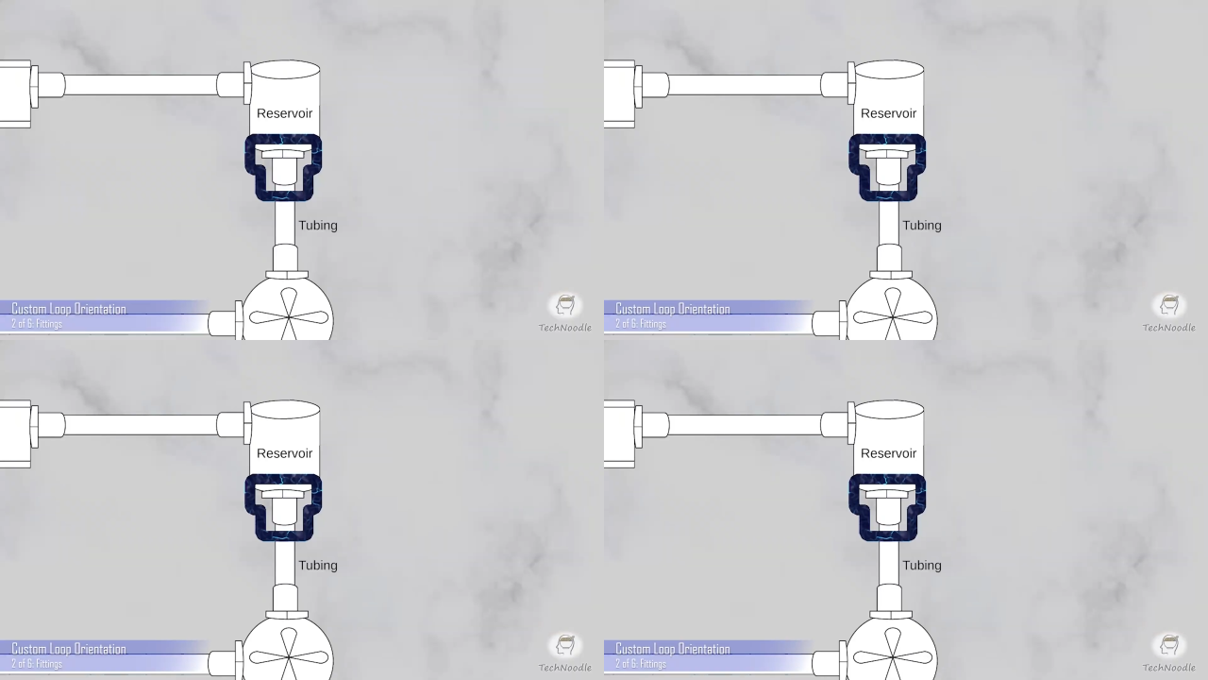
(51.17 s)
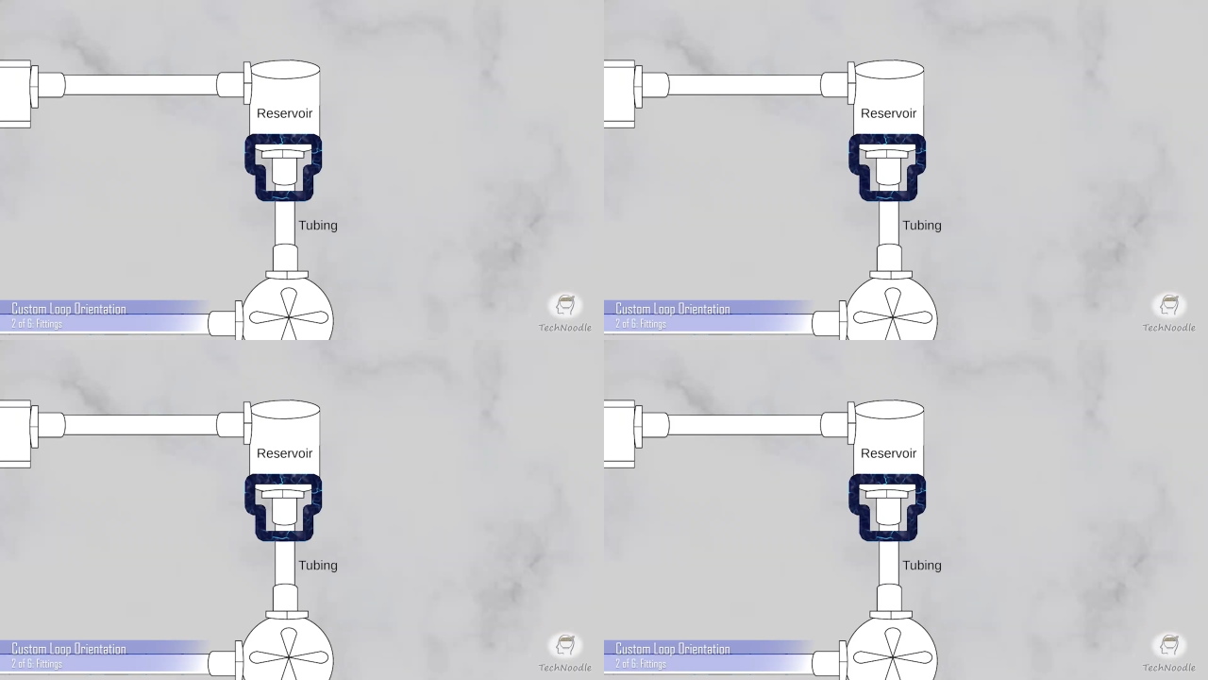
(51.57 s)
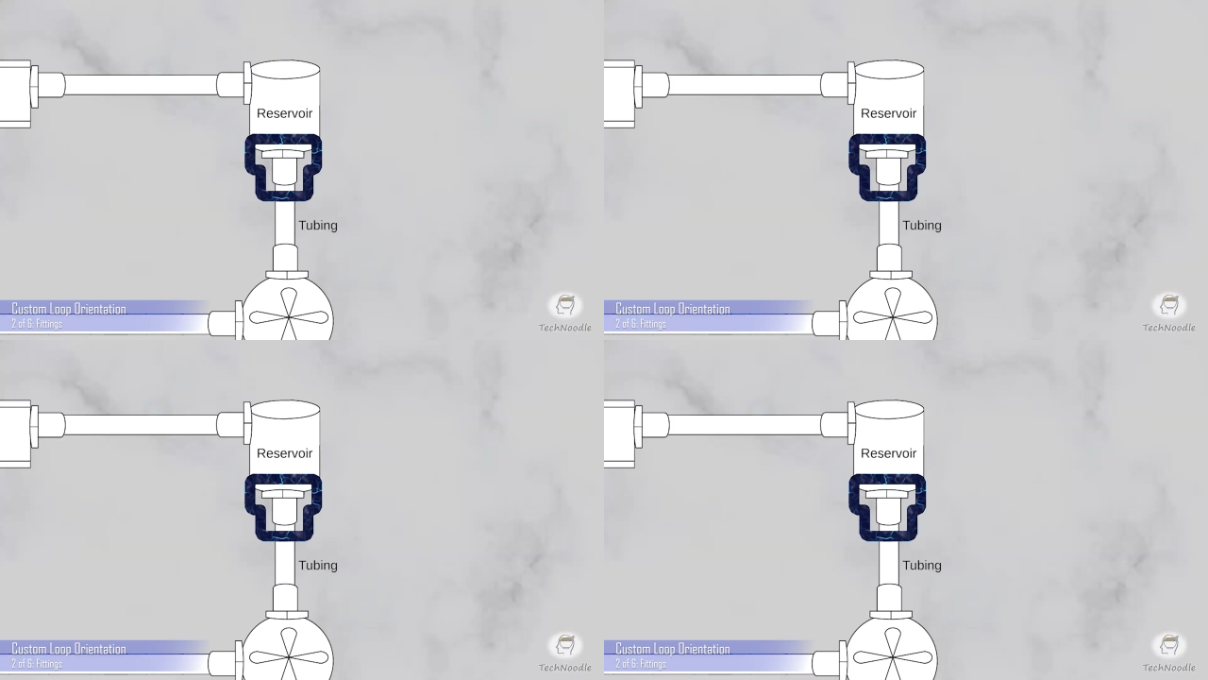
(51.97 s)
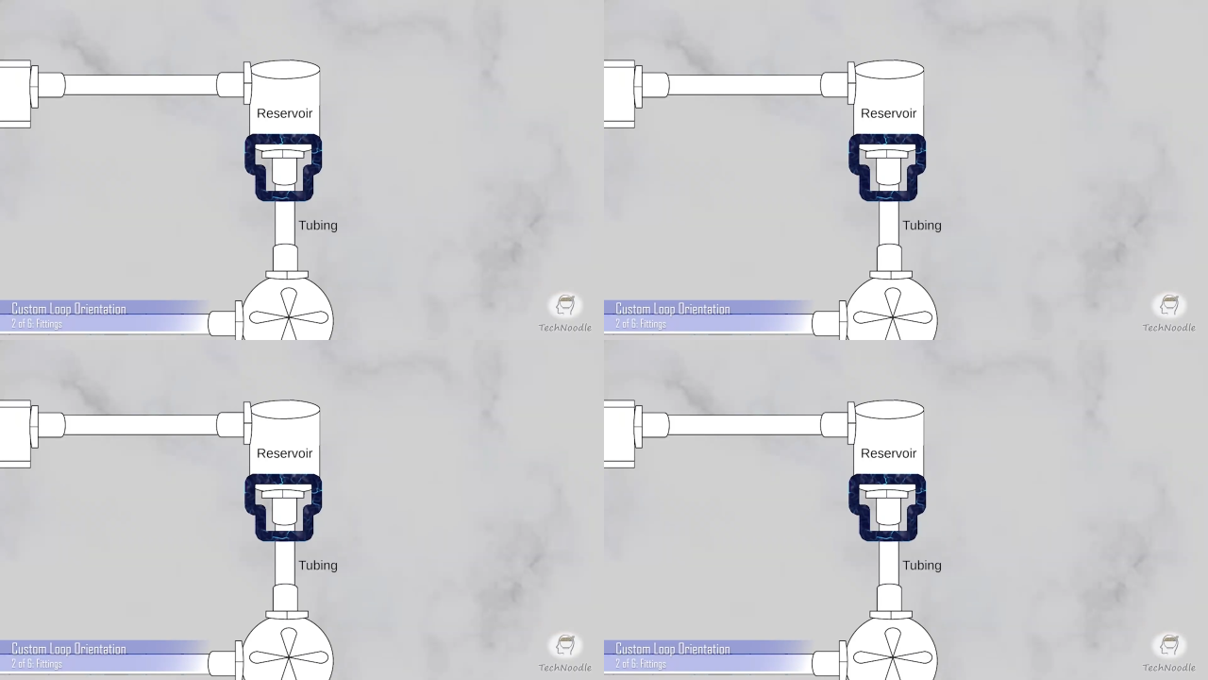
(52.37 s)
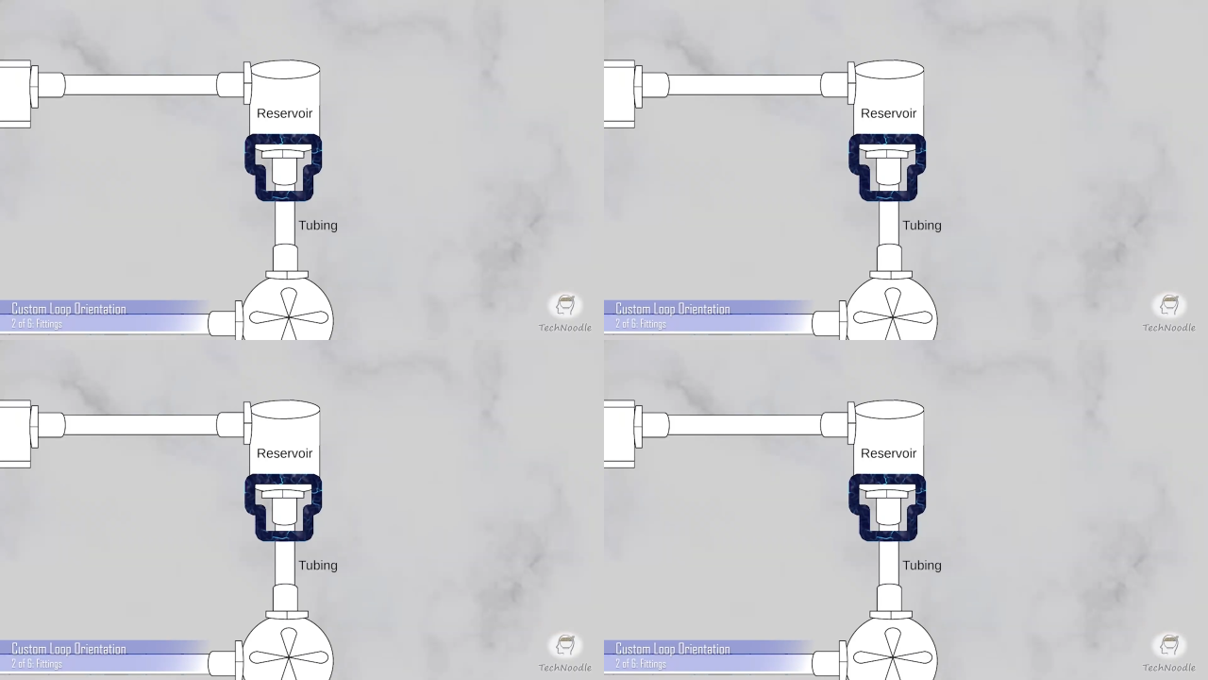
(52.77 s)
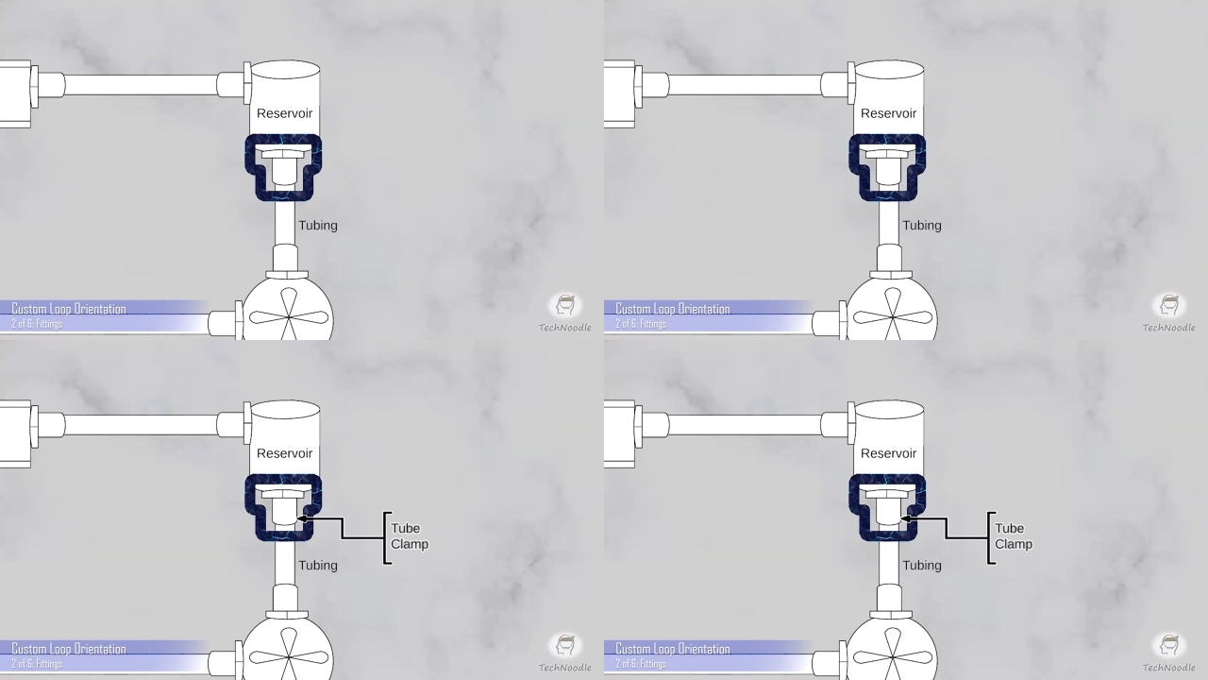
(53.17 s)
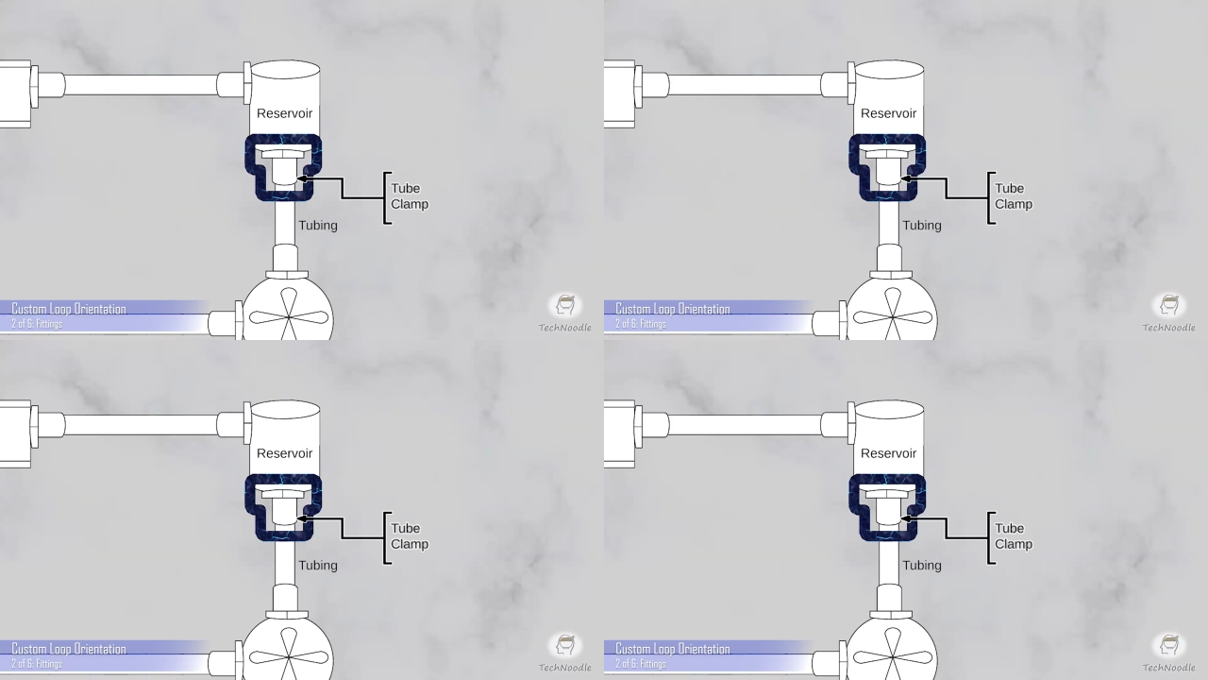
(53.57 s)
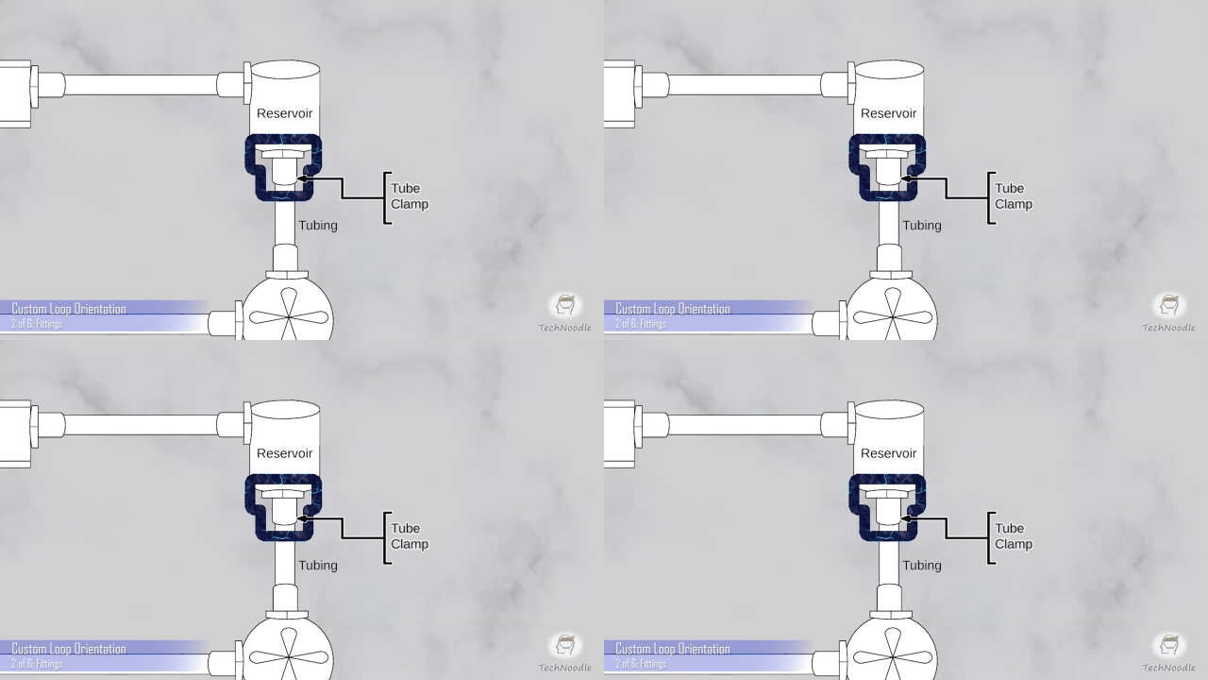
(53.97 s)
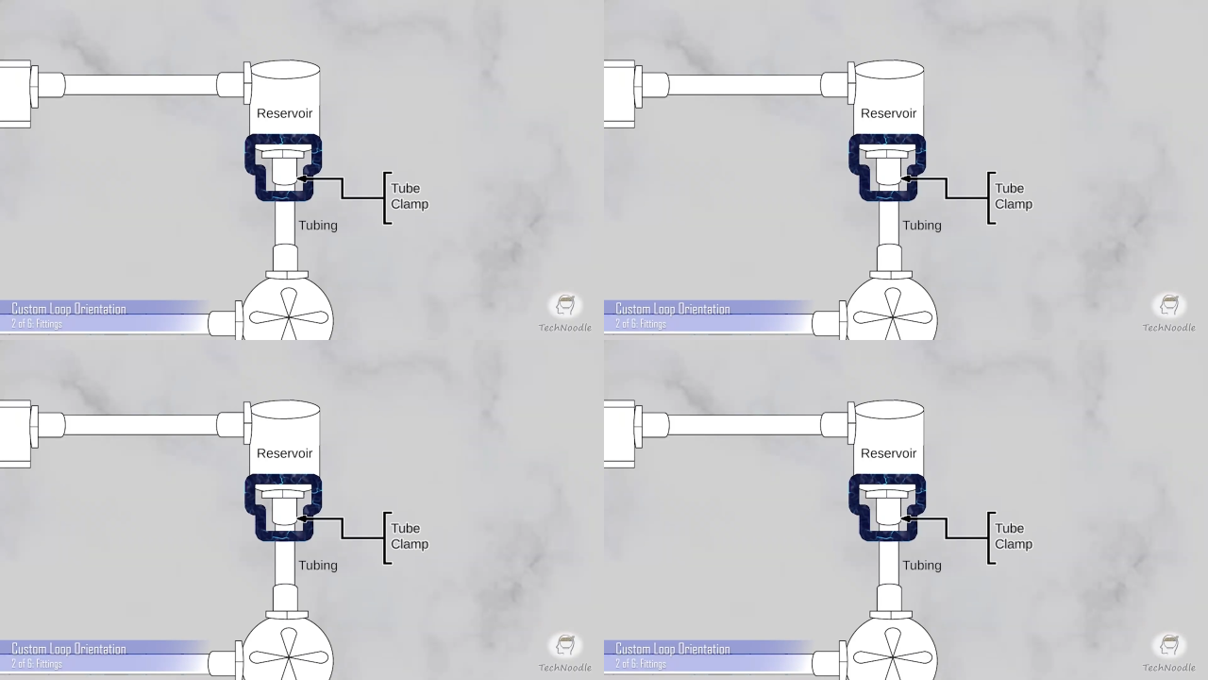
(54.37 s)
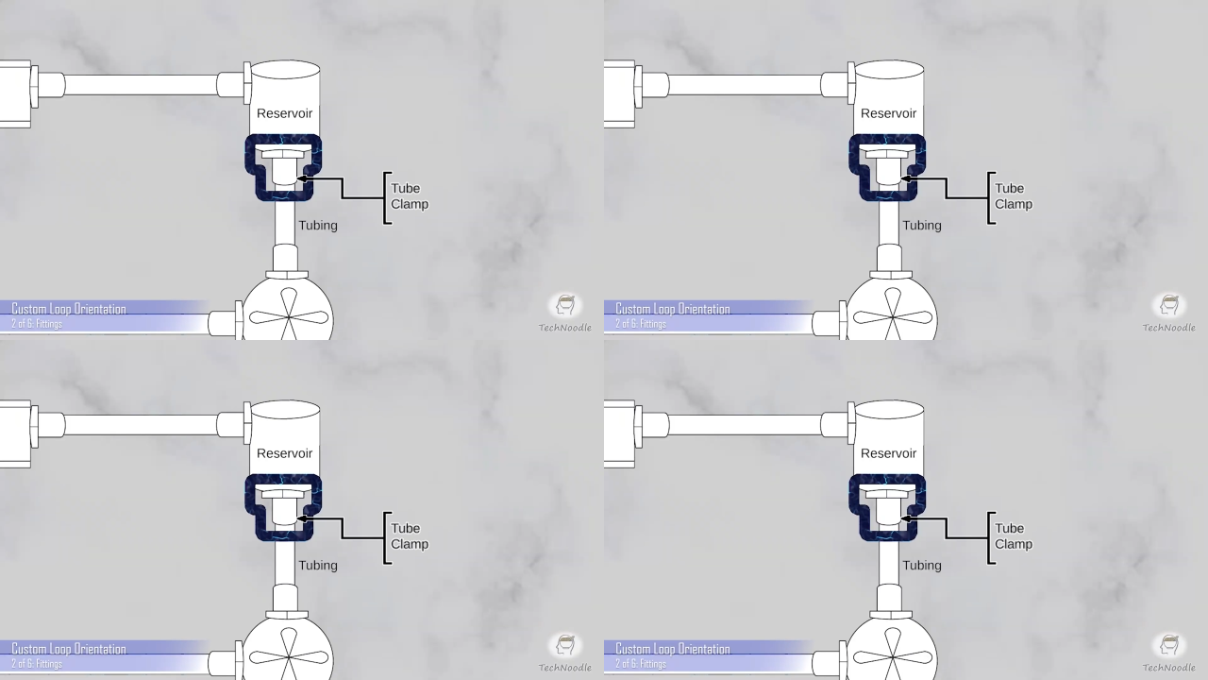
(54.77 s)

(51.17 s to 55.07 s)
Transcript: Nobody's mouth can be seen.